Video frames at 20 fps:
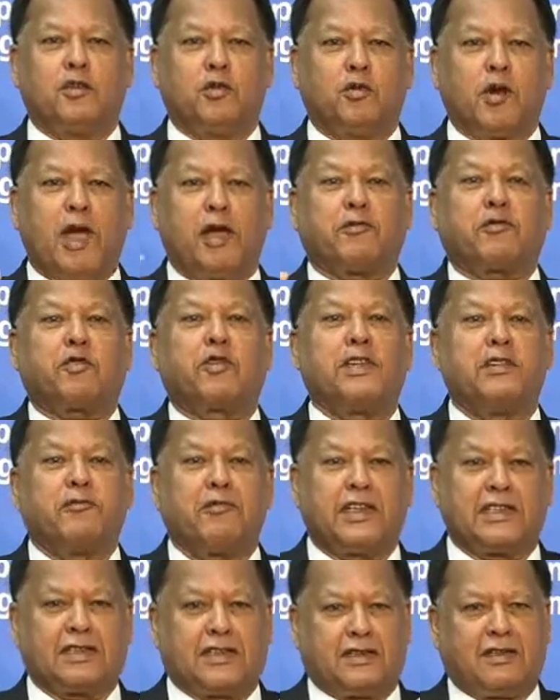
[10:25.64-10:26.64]
You have to
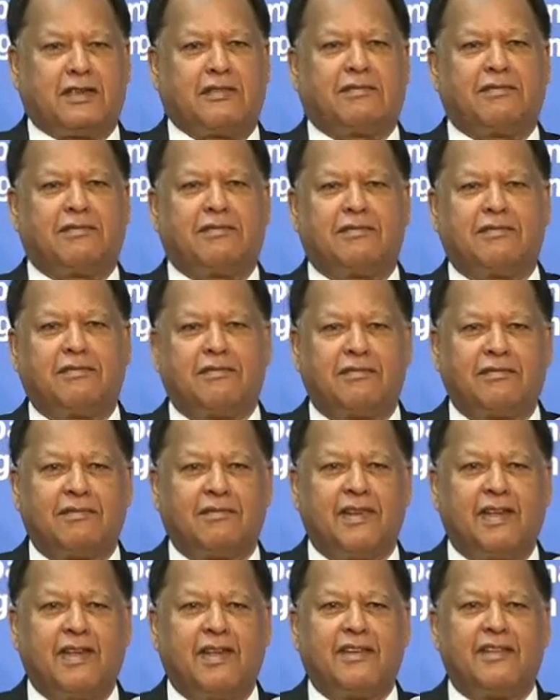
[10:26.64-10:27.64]
invest
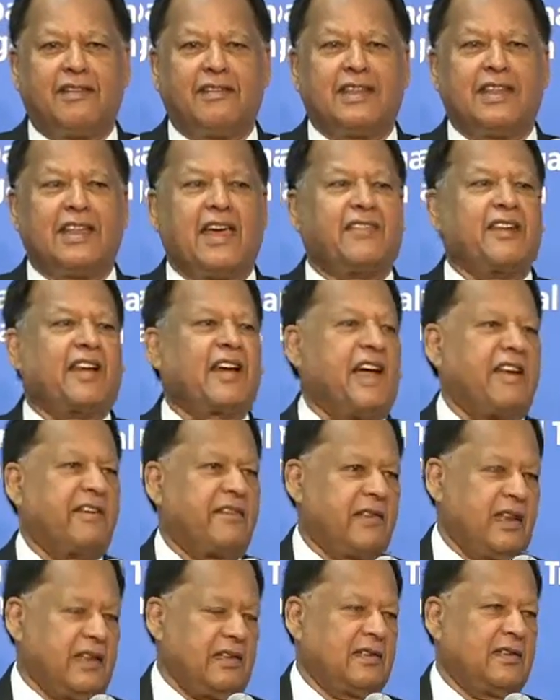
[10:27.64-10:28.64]
in other
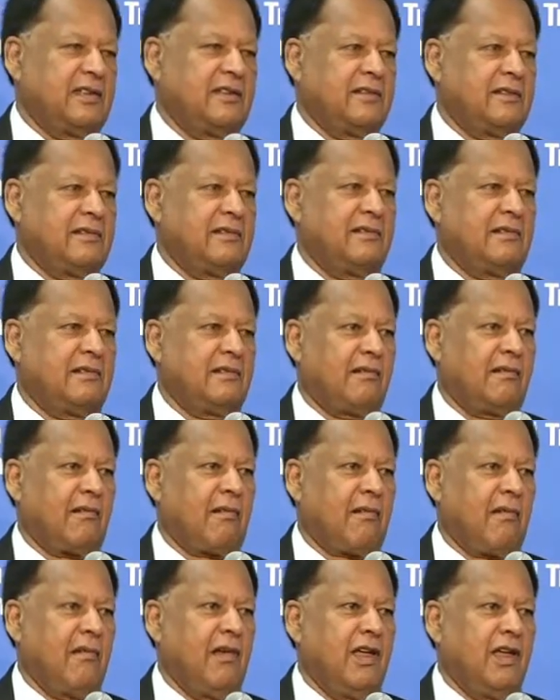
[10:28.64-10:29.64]
countries.
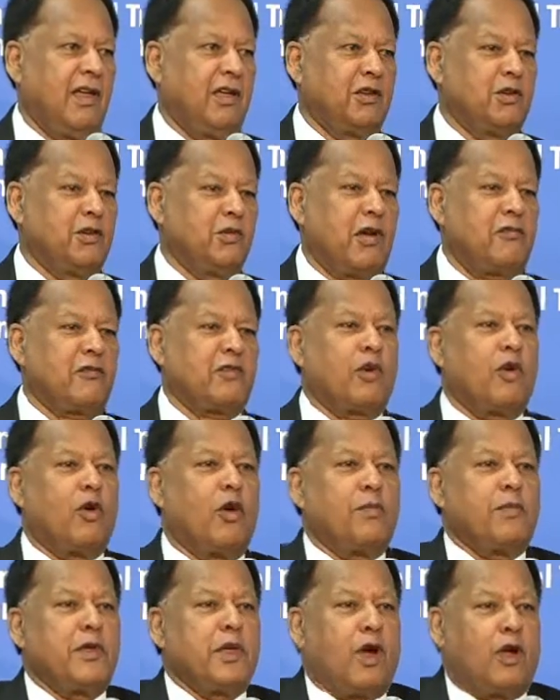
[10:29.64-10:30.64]
You have to
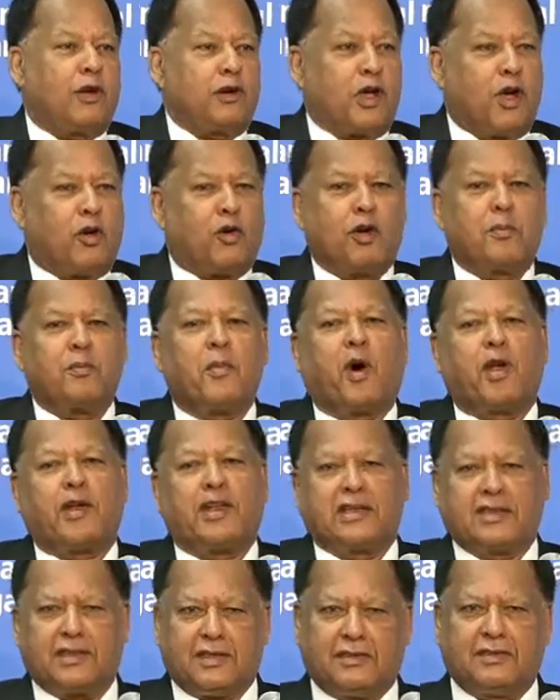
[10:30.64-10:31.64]
go beyond your own
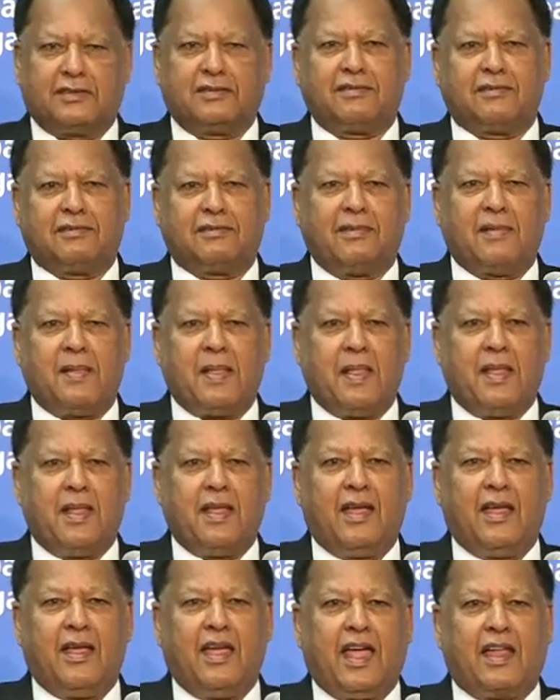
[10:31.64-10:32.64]
borders.
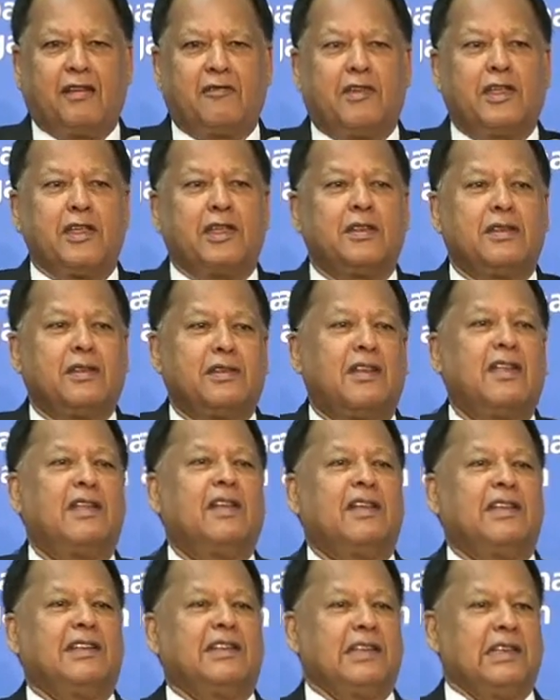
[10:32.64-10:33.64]
And when
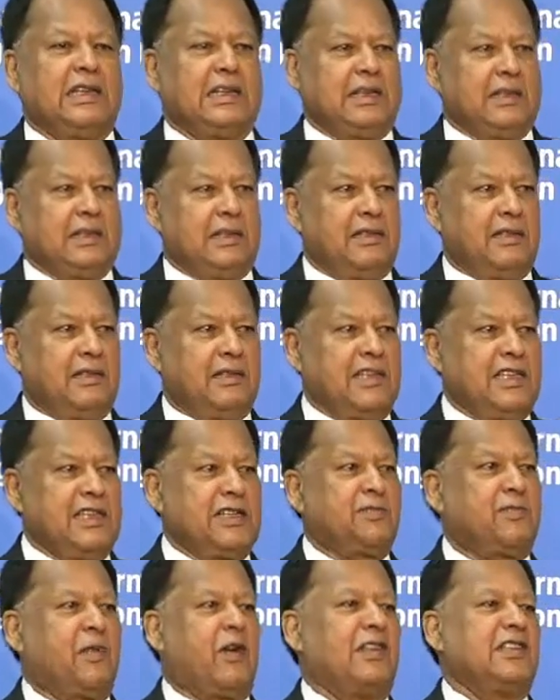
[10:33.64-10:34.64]

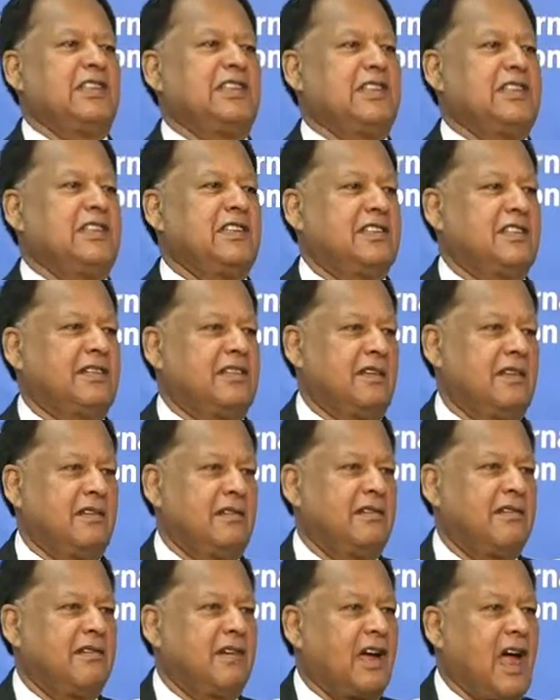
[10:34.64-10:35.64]
these policies
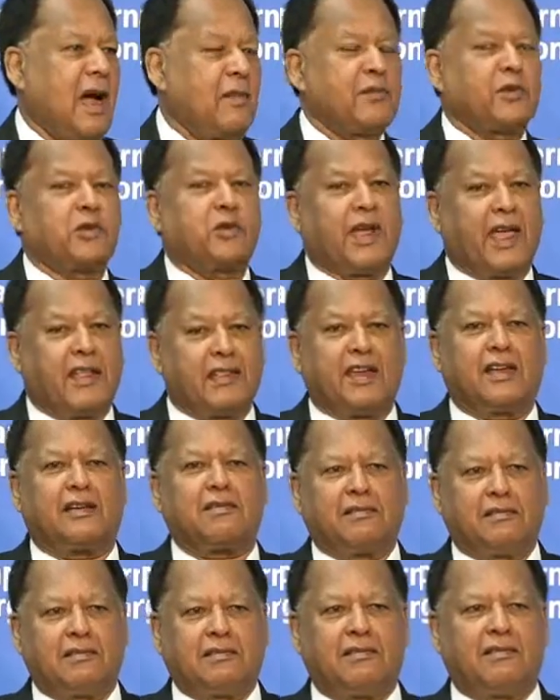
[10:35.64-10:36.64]
come together,
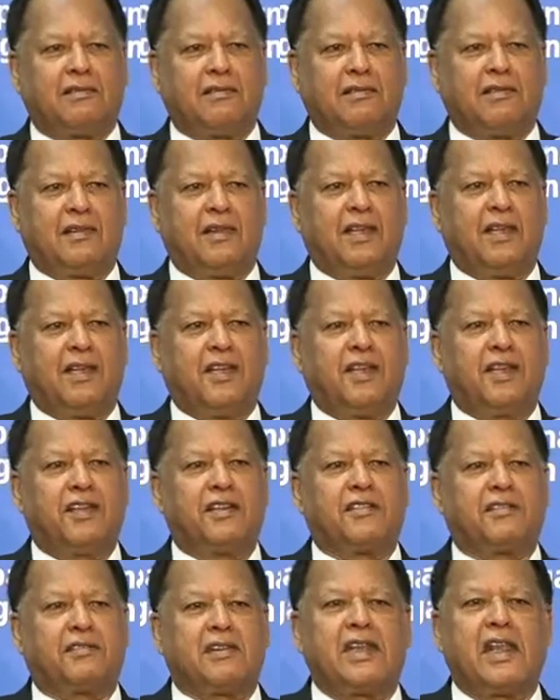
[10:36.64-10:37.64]

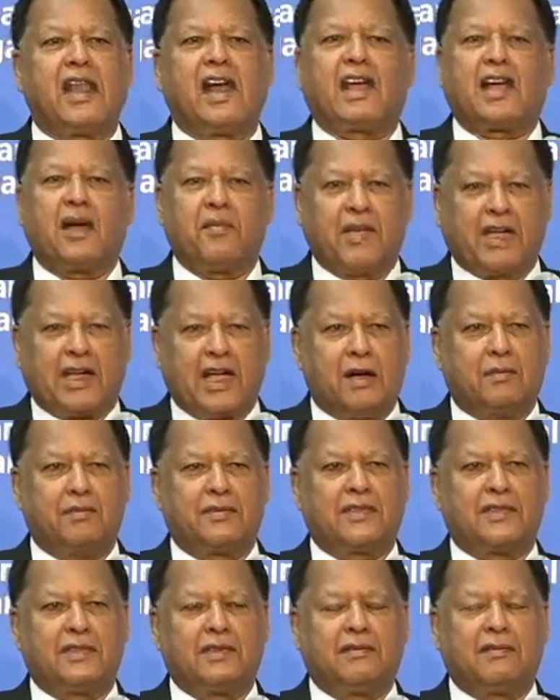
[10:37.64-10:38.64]
Sri Lanka
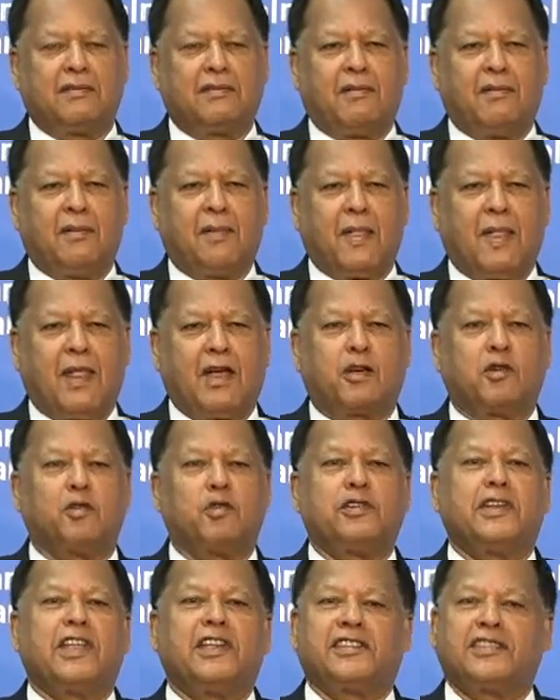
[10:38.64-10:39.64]
becomes a
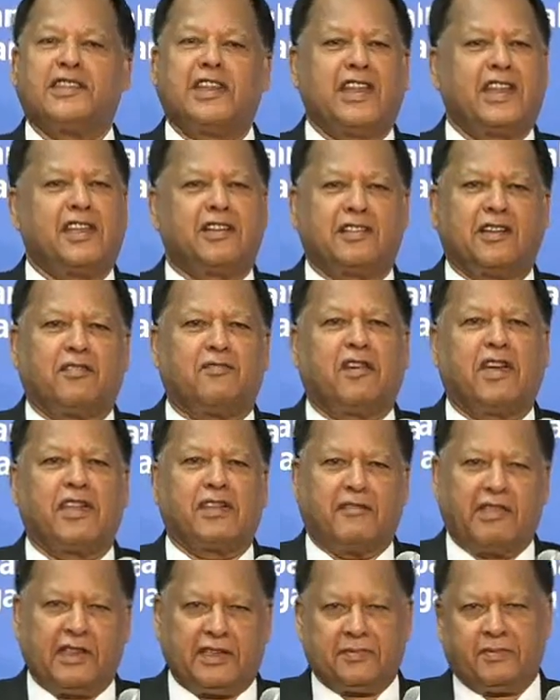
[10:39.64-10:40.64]
good destination for
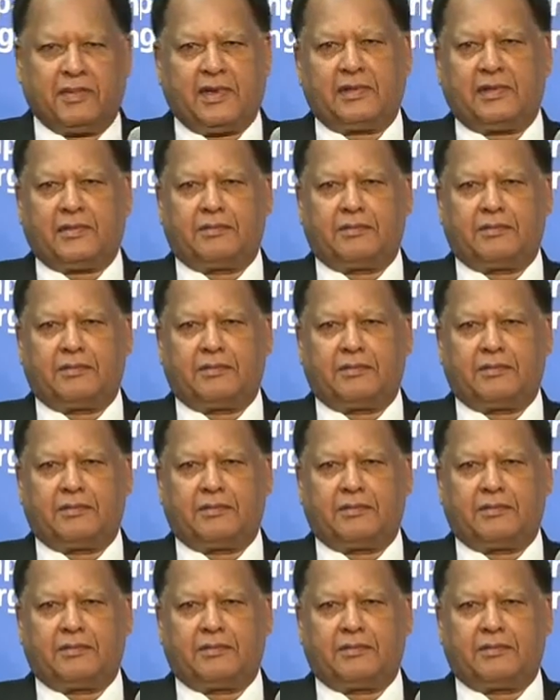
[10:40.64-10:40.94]
investment.